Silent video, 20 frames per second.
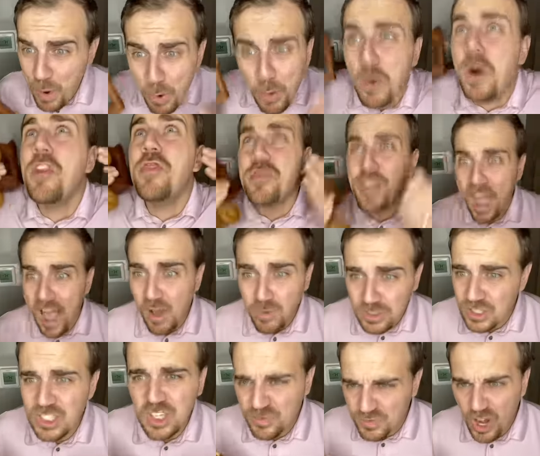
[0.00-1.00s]
worth
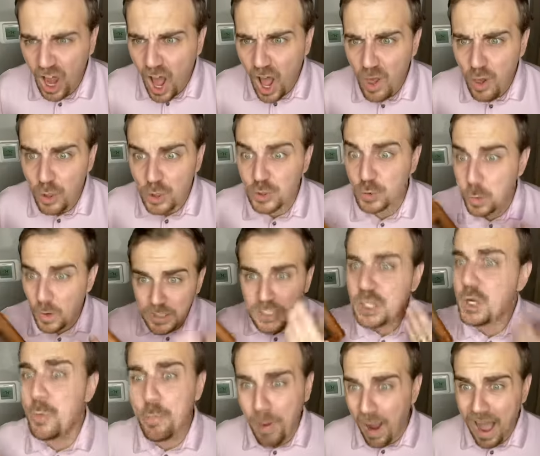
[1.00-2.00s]
thousands of dollars. What did
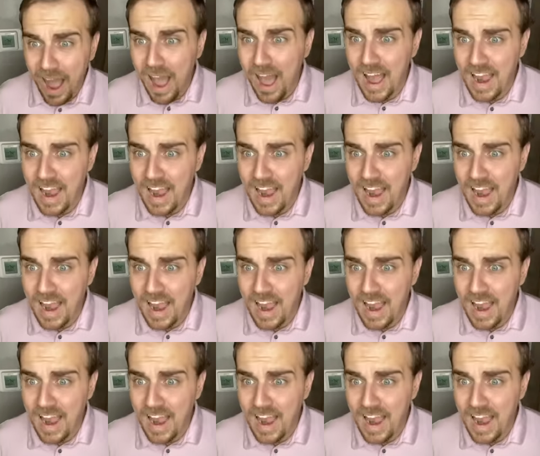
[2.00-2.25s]
you buy?